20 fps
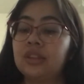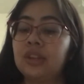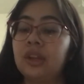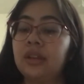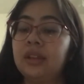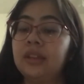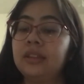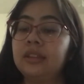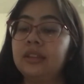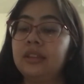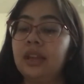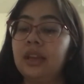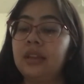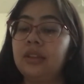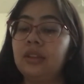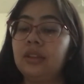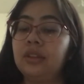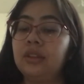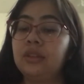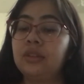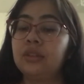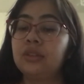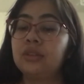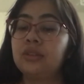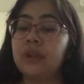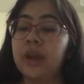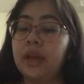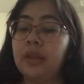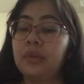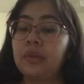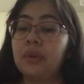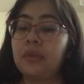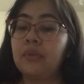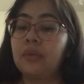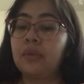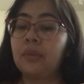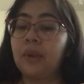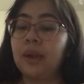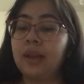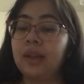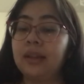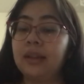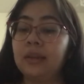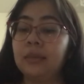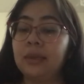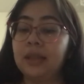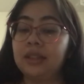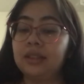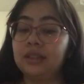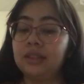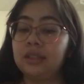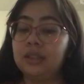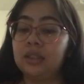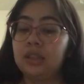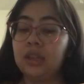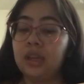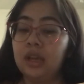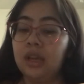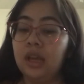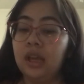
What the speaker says: Charlotte decided to use her dry thread for writing the message.